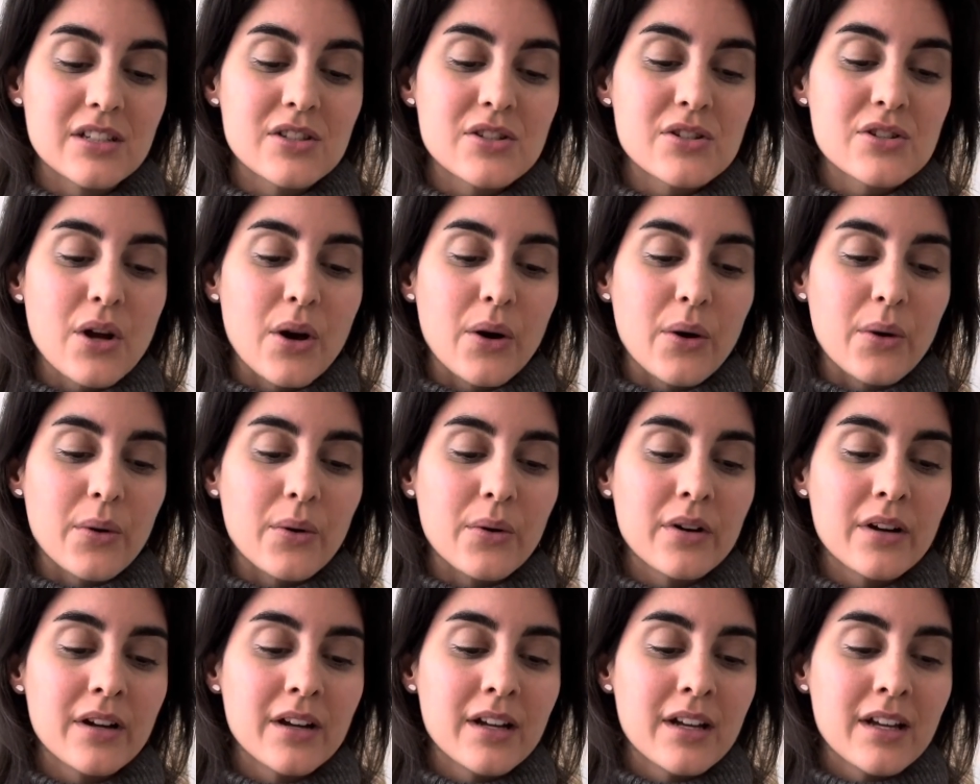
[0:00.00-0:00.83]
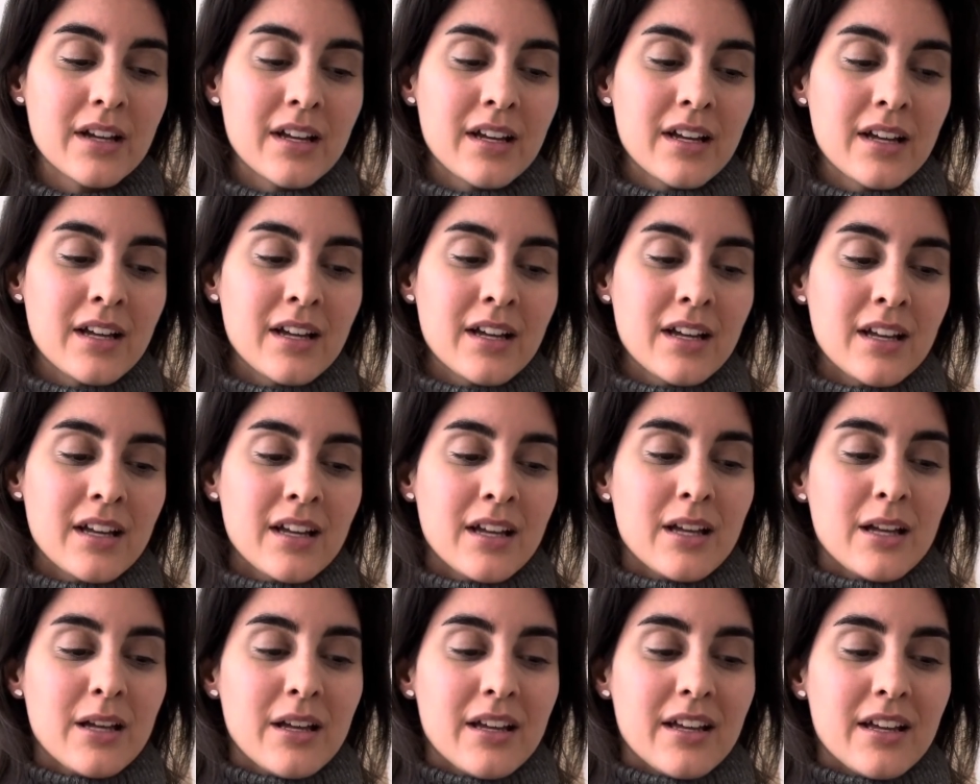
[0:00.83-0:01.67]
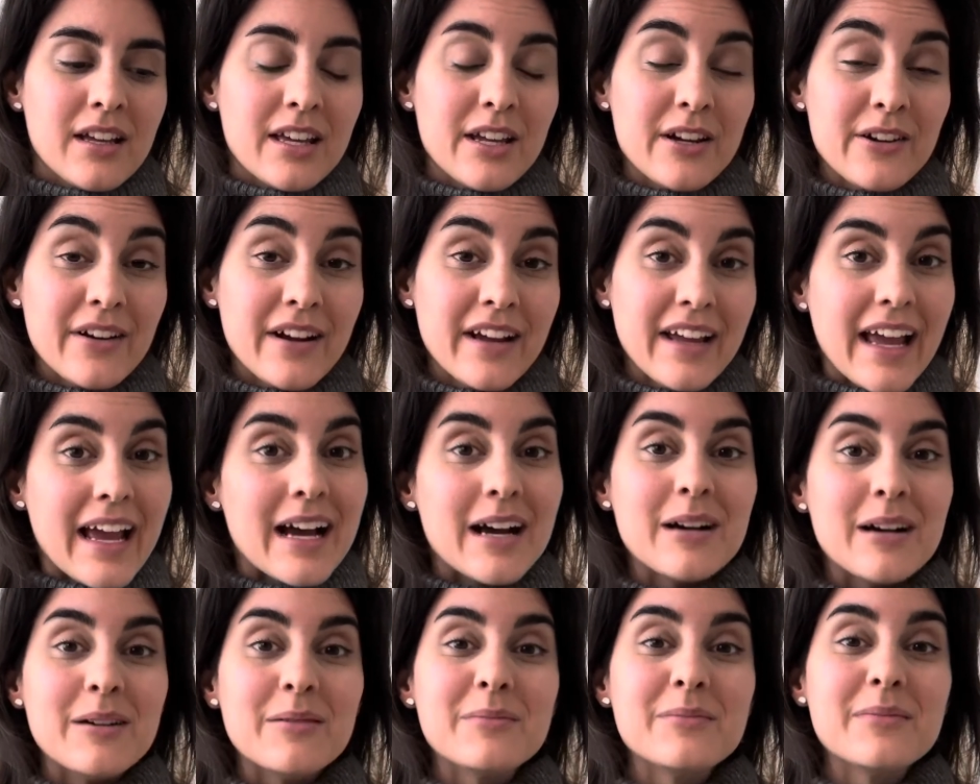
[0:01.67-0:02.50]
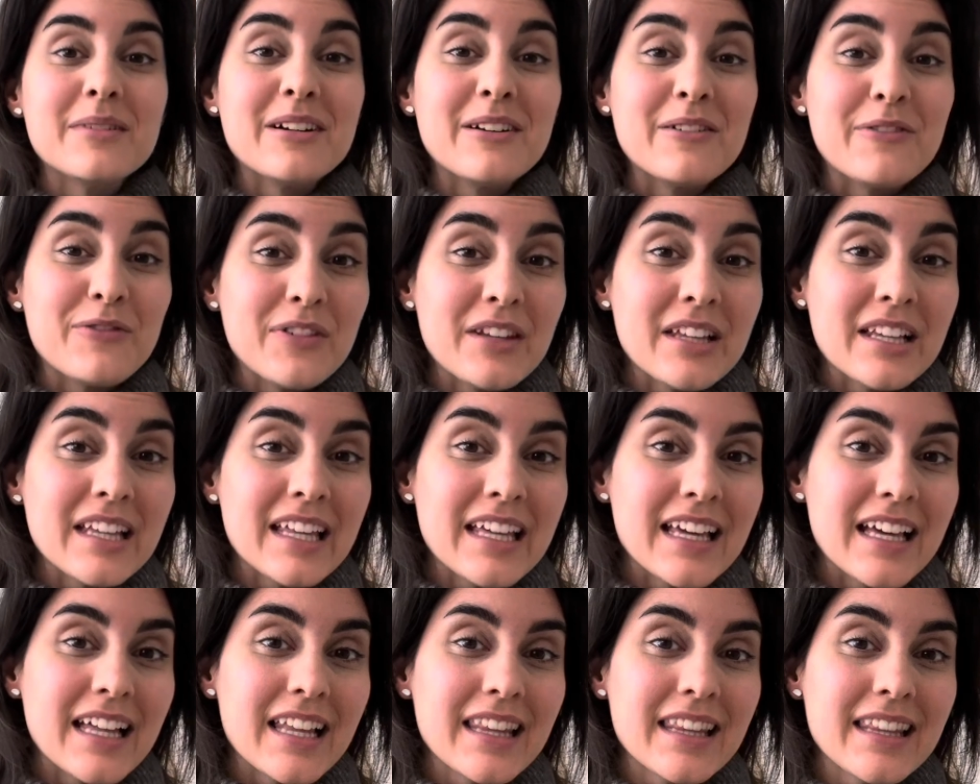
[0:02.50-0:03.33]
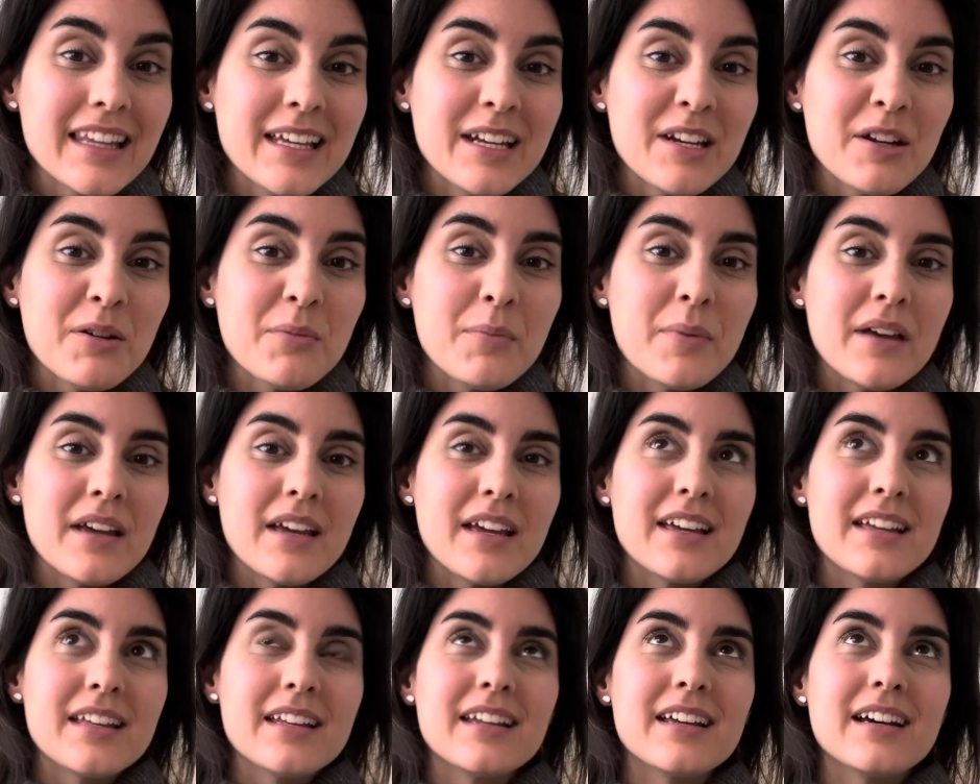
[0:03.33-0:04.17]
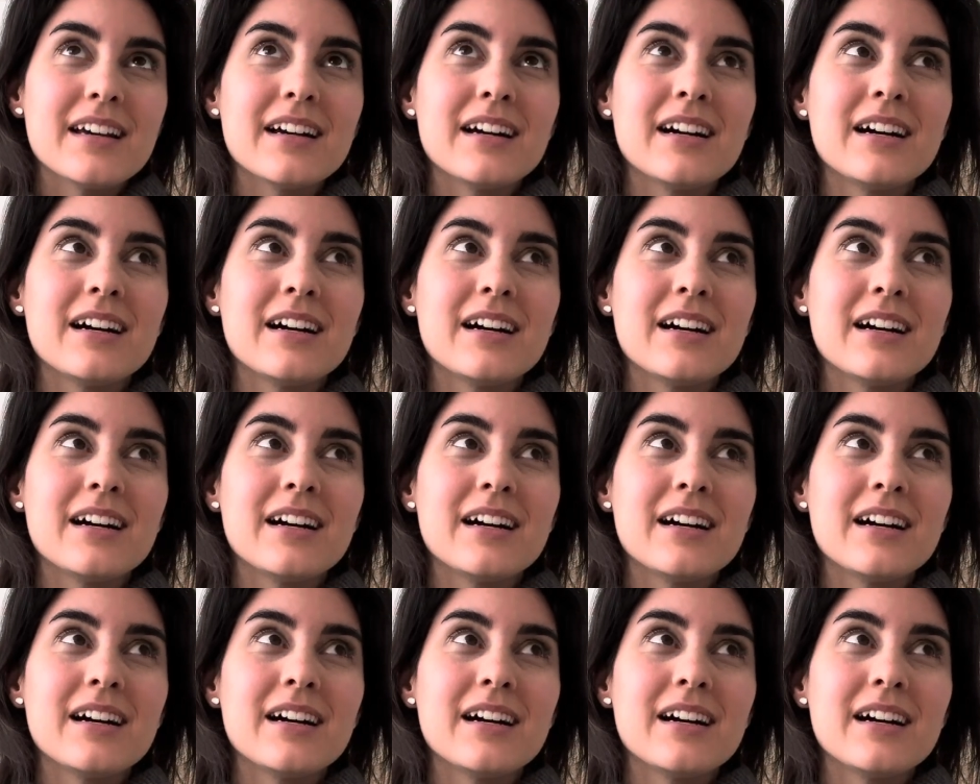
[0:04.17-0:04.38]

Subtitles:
So here I am feeling a little bit